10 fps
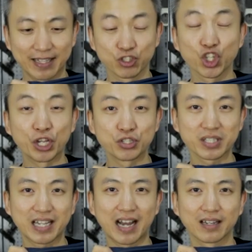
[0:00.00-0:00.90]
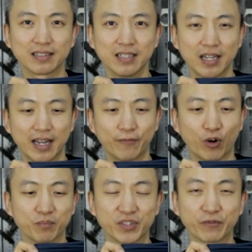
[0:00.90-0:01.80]
and changes color
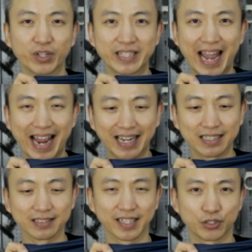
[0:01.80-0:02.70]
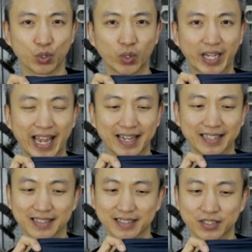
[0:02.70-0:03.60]
from different angle that you're looking at
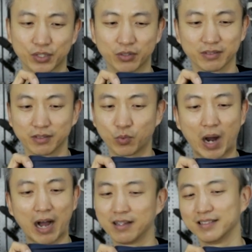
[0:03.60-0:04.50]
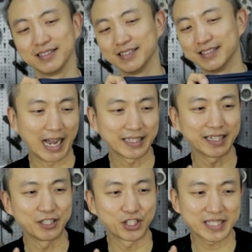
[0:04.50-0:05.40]
it. So wow, I
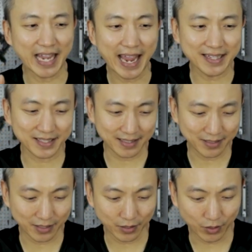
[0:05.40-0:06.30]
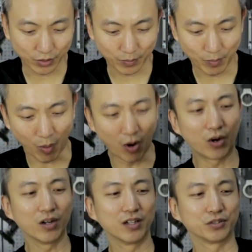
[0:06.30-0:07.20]
think it just adds
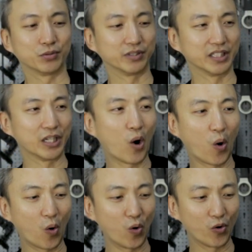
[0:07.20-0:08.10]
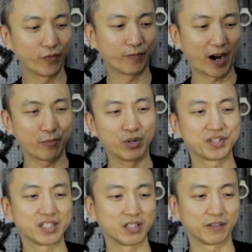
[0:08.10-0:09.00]
more to the whole
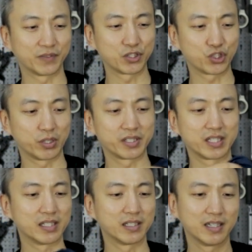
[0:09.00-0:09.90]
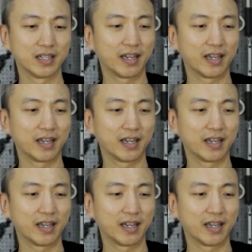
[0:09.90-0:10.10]
vibrancy of this jersey